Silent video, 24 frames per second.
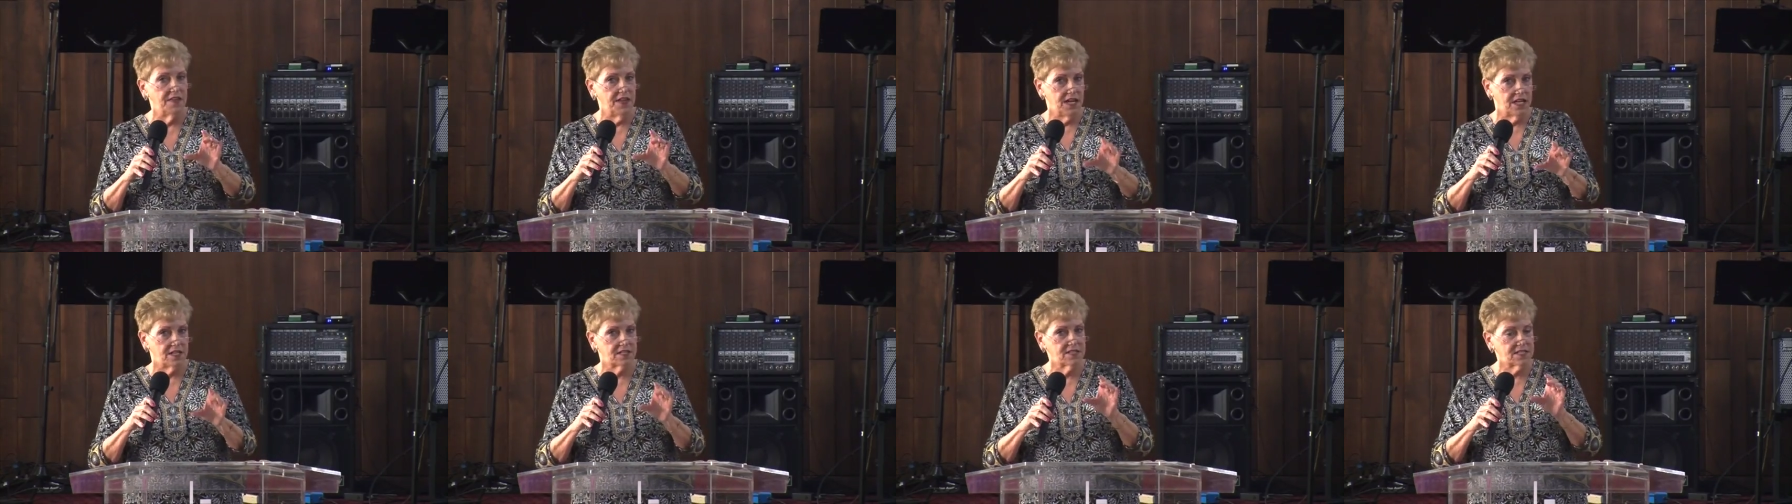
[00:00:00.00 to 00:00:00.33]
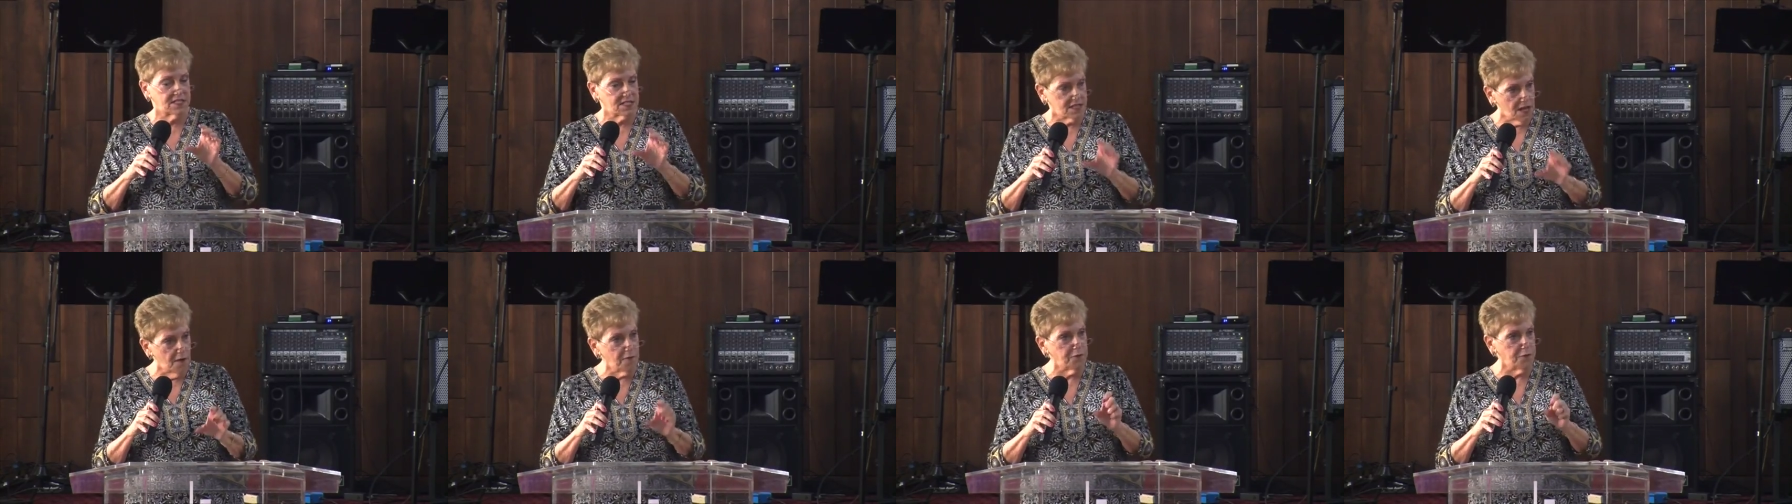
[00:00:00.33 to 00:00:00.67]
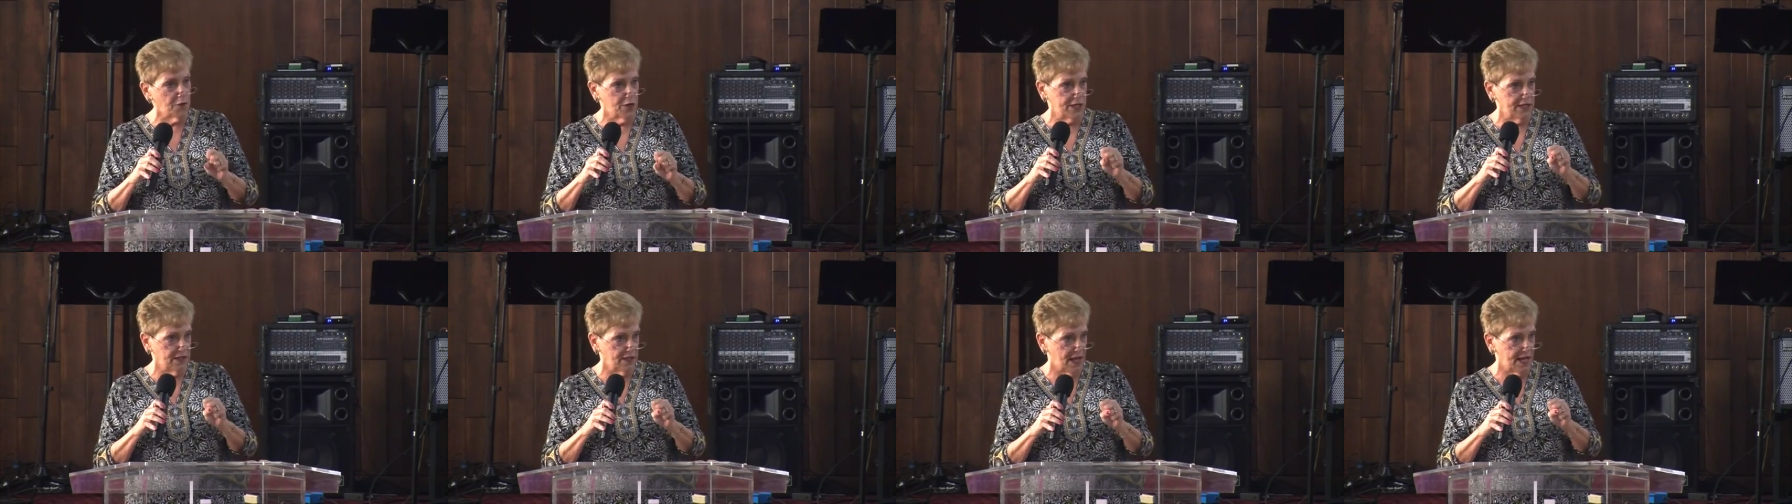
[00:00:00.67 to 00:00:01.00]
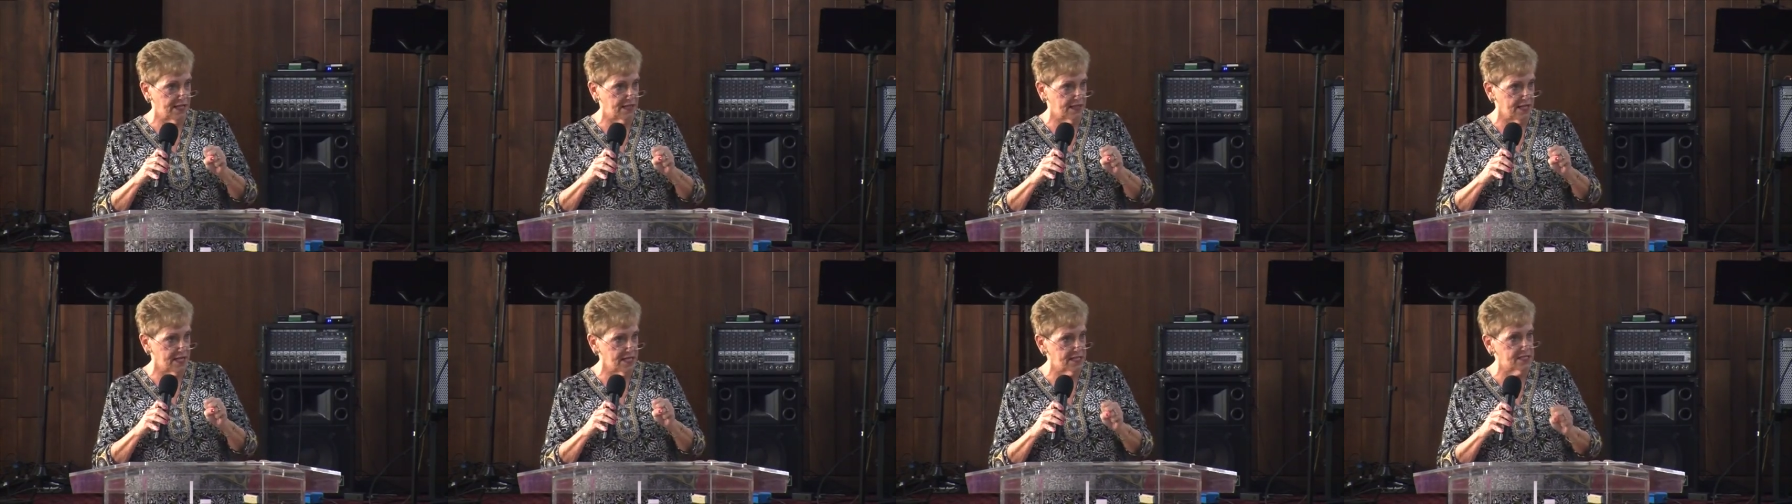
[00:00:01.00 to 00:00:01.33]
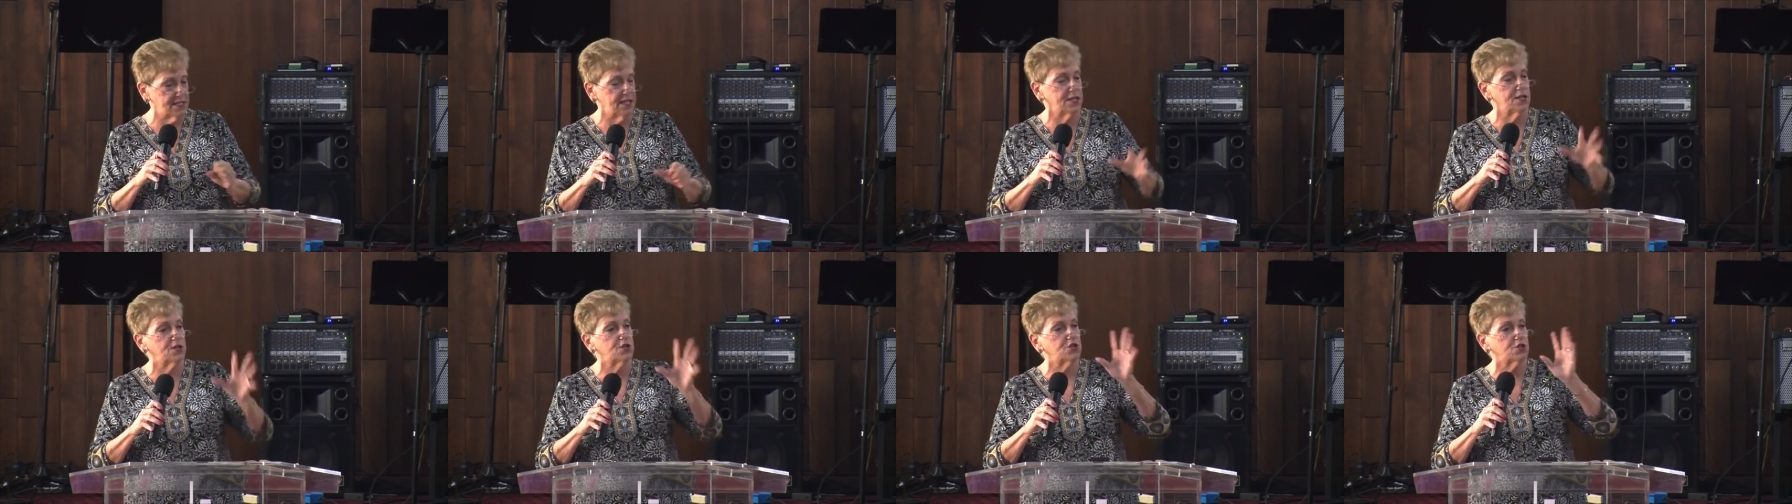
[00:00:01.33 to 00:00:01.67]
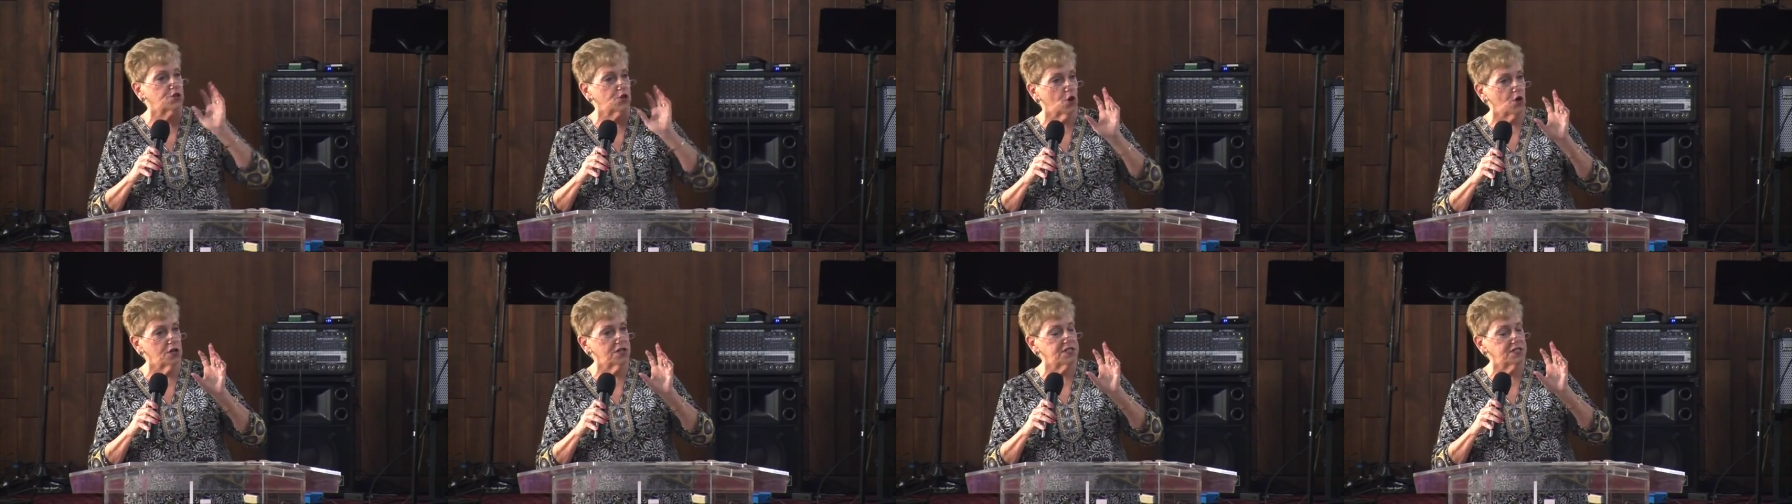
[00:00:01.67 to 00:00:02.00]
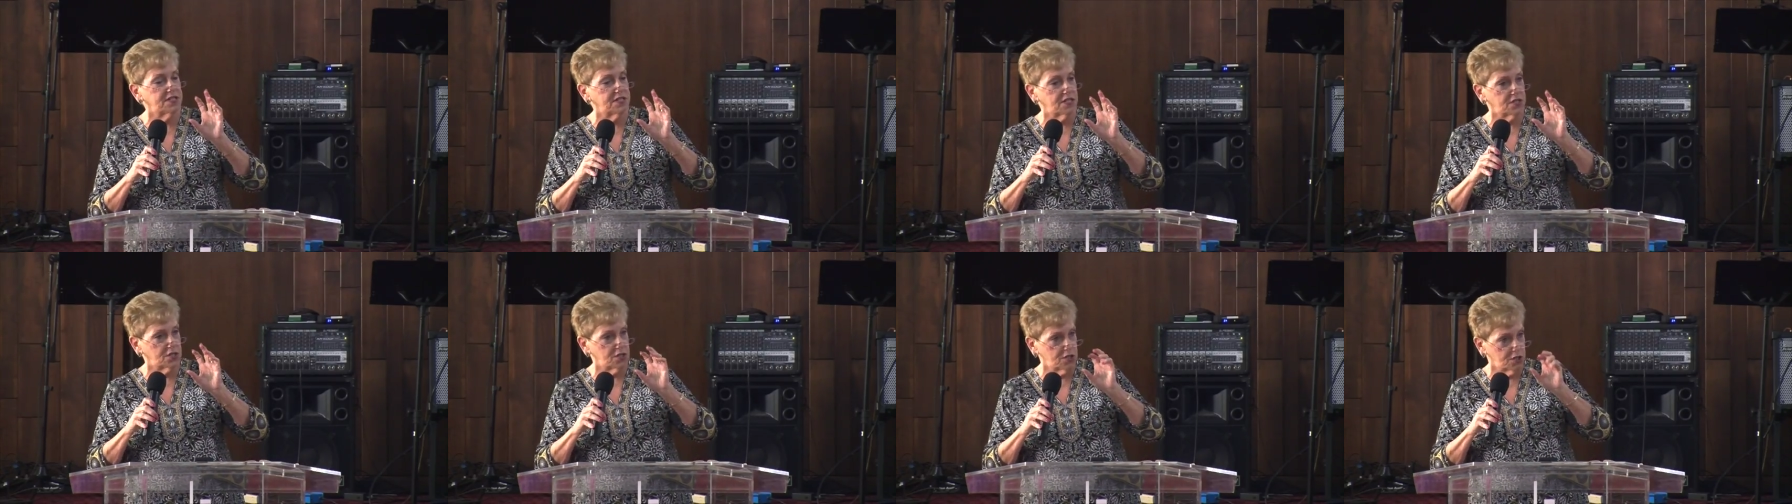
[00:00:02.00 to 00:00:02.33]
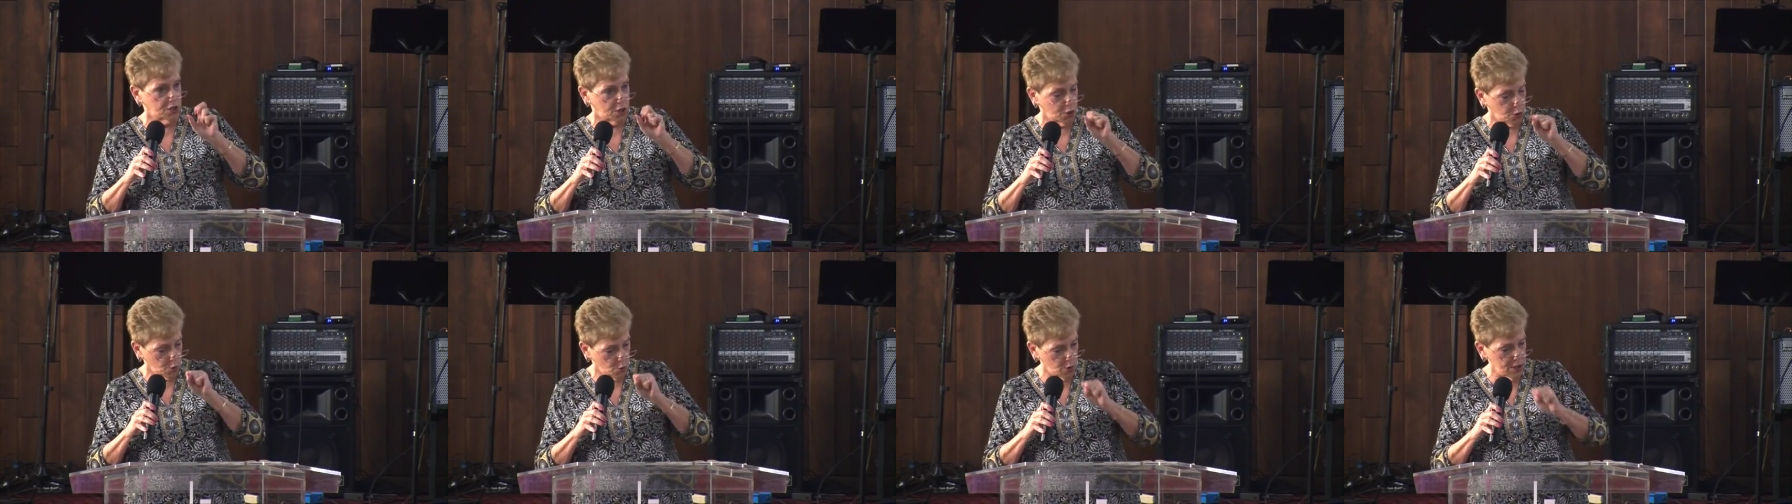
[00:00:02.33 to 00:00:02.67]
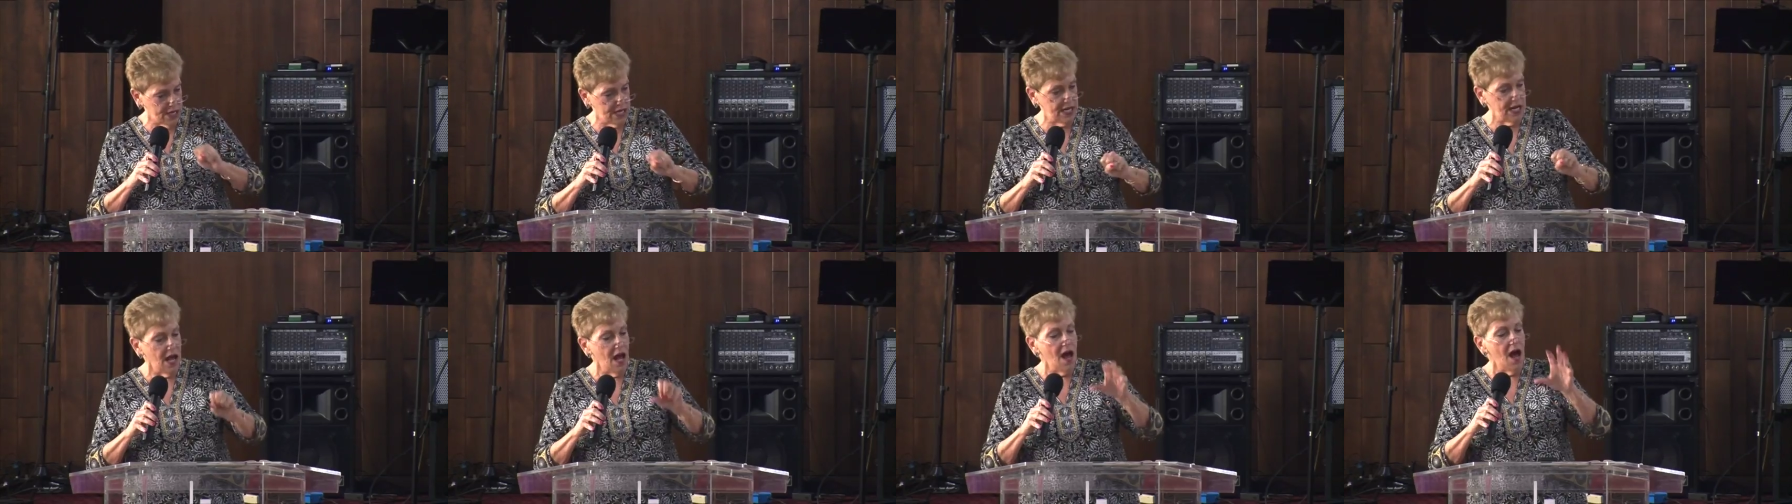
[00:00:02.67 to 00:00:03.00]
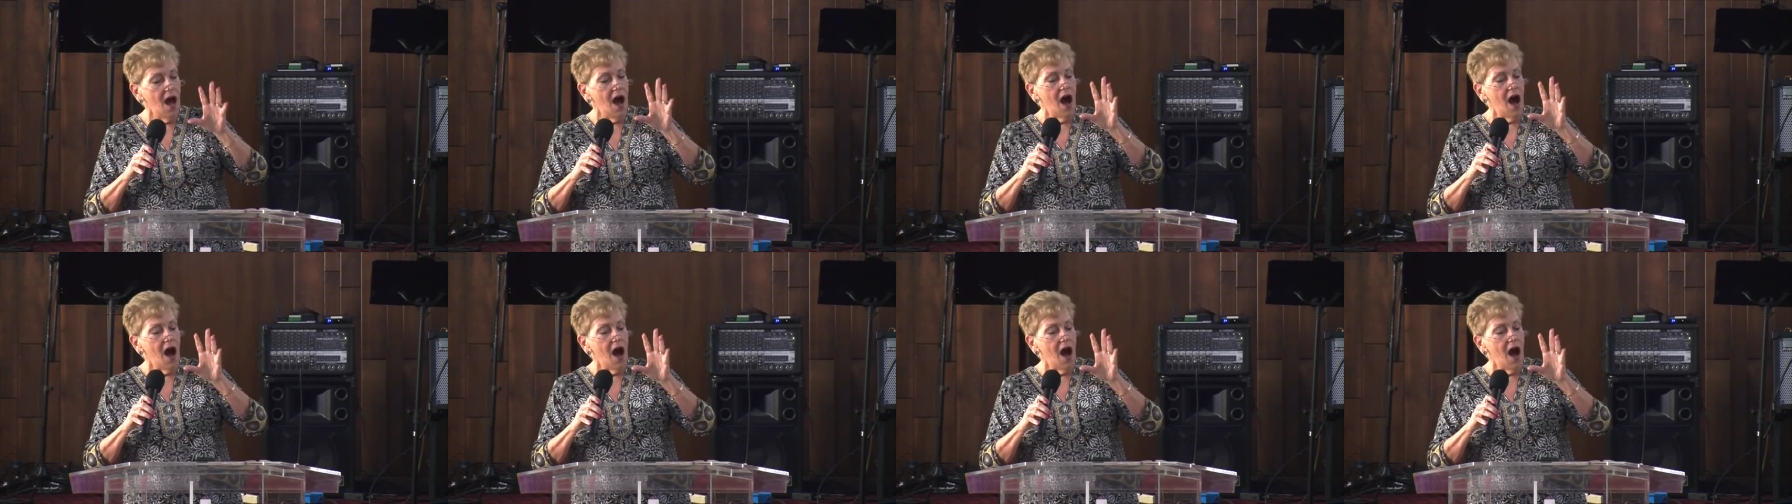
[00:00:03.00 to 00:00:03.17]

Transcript: that it's suffering like this that it starts to secrete